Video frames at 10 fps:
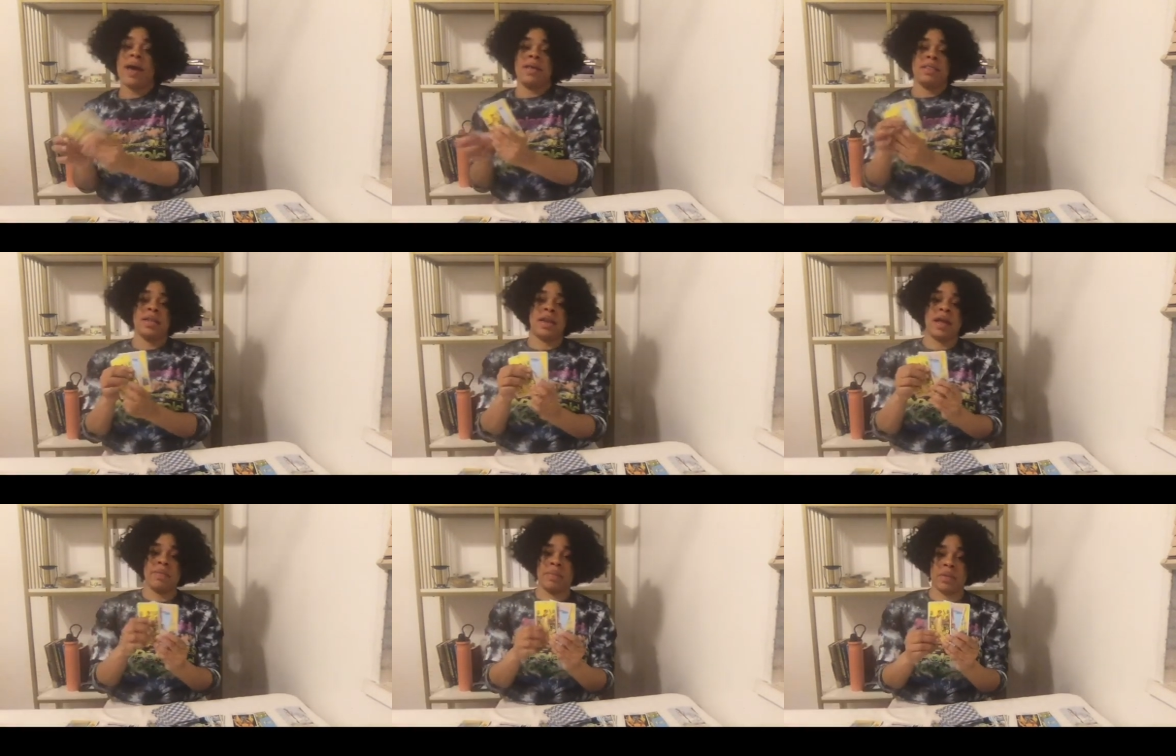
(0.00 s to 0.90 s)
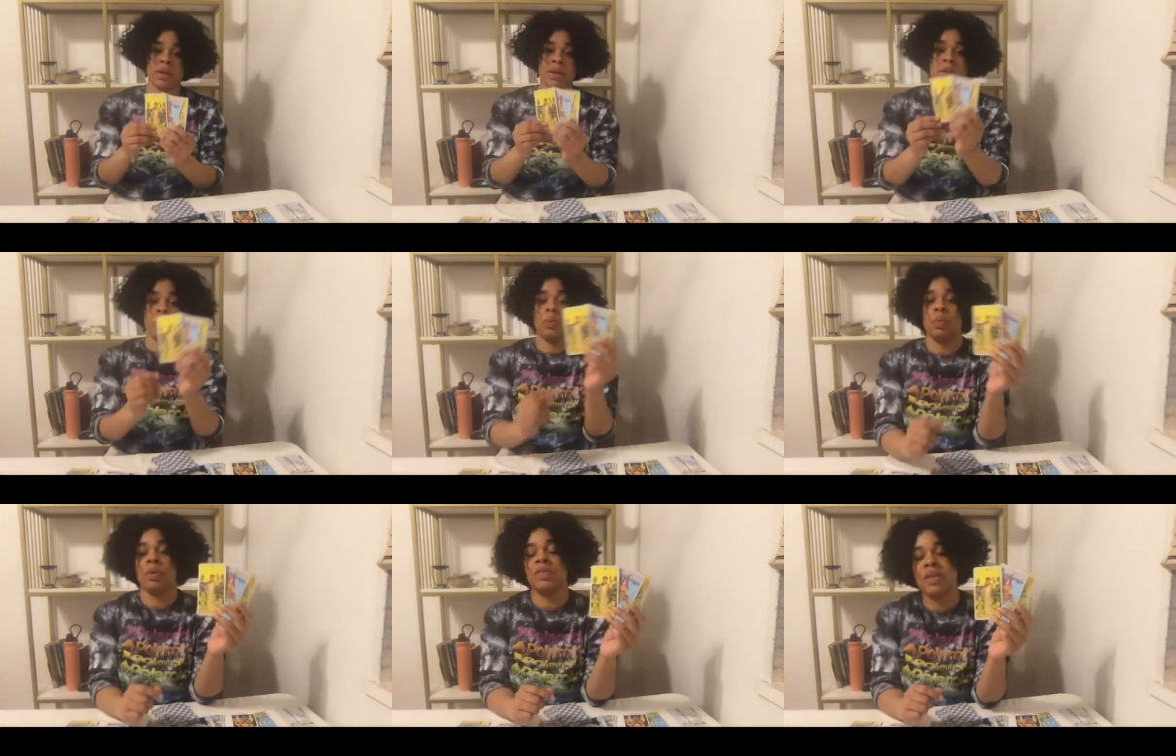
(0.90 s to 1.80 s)
the
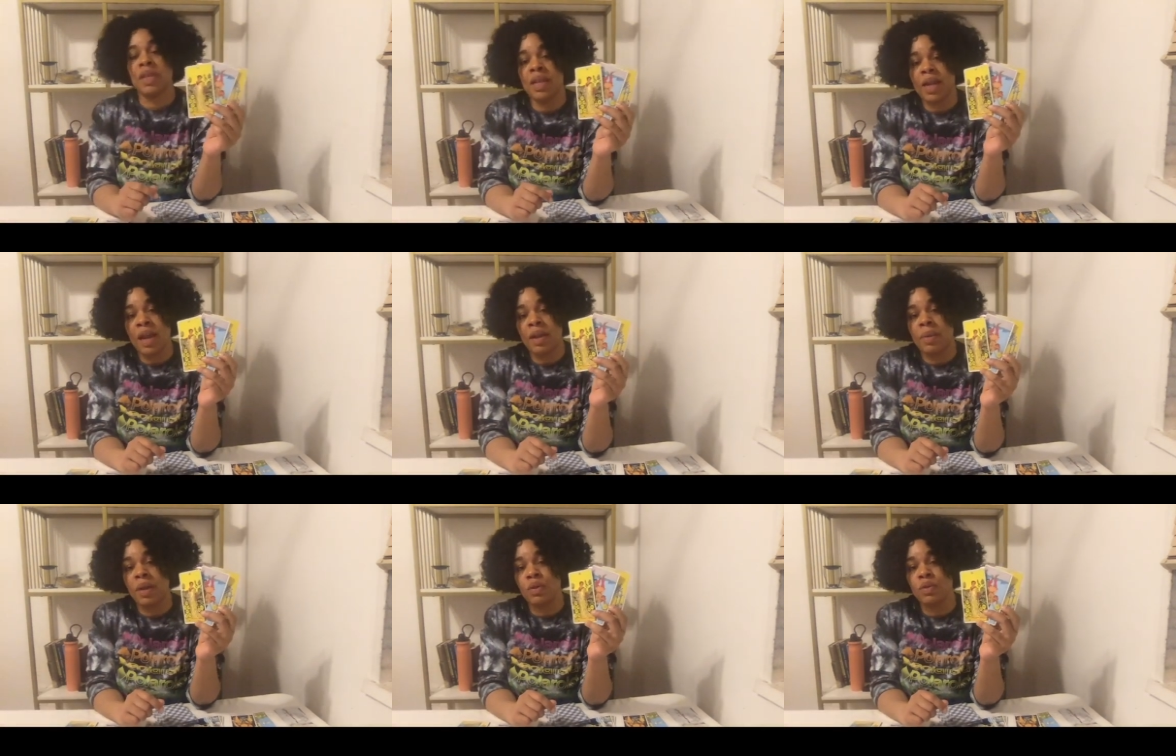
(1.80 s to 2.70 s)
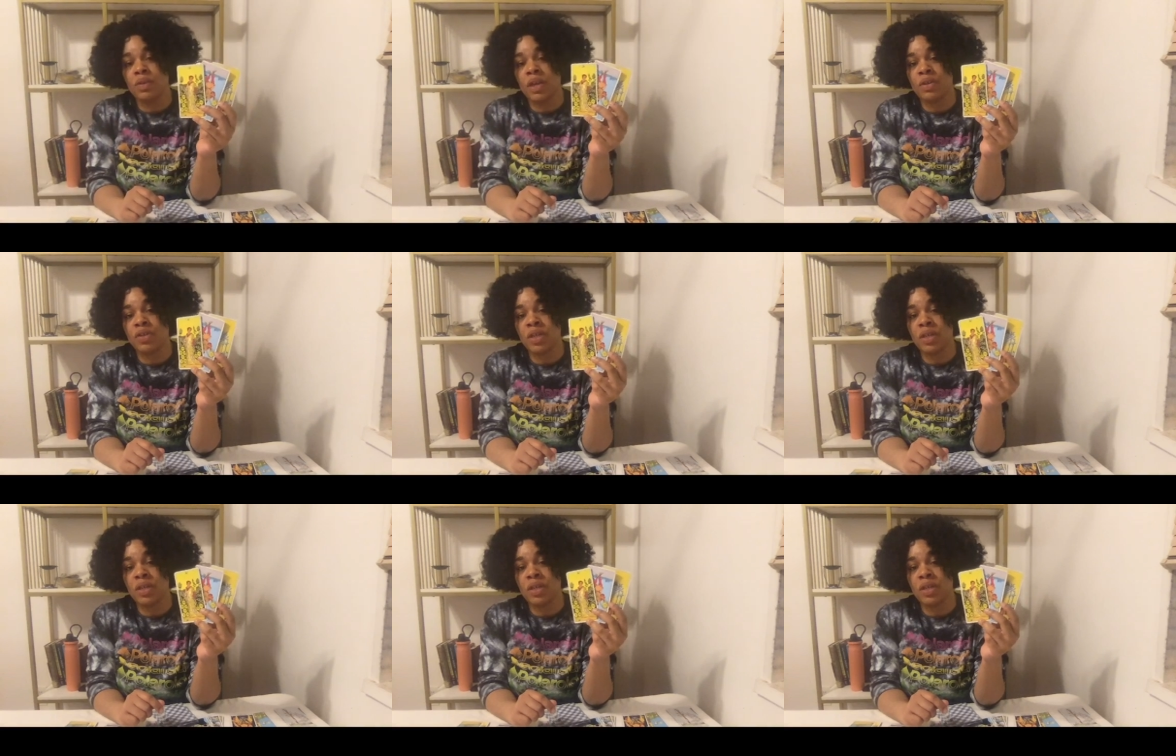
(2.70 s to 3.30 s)
person in the Nine of Pentacles energy